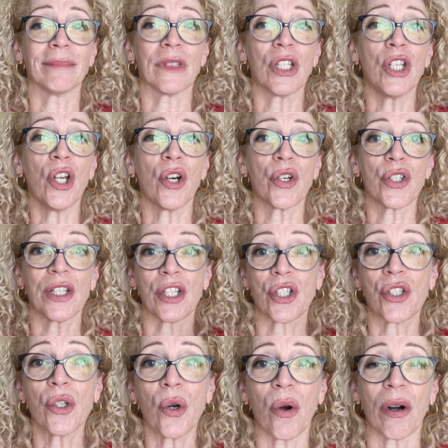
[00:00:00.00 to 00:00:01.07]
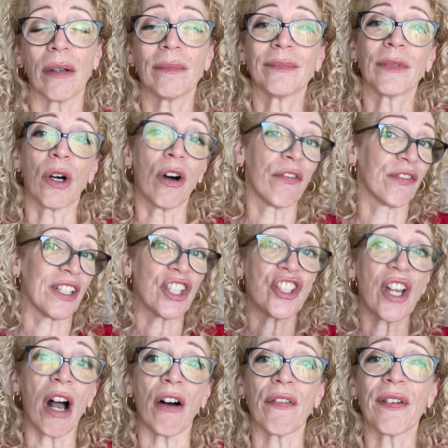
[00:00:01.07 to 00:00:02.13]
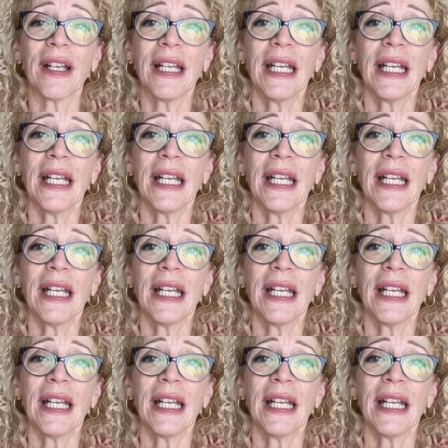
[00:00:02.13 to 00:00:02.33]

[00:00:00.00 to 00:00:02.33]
your the store off the shelf.